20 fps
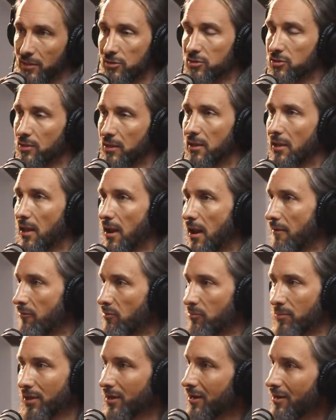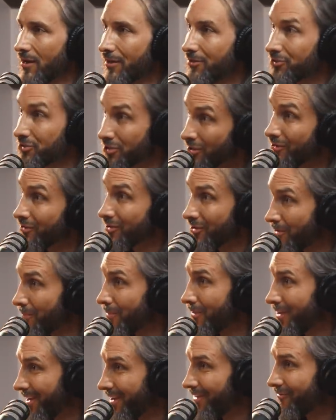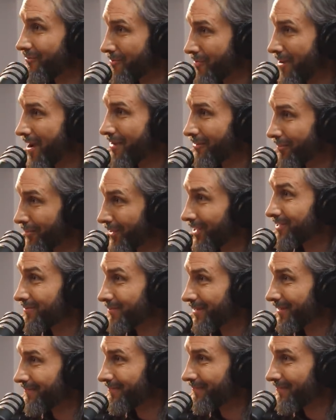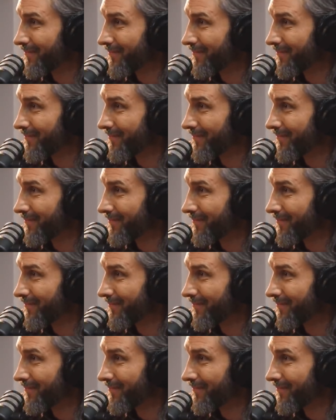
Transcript: usually you got to have $1 million a year that you're putting in for private placement.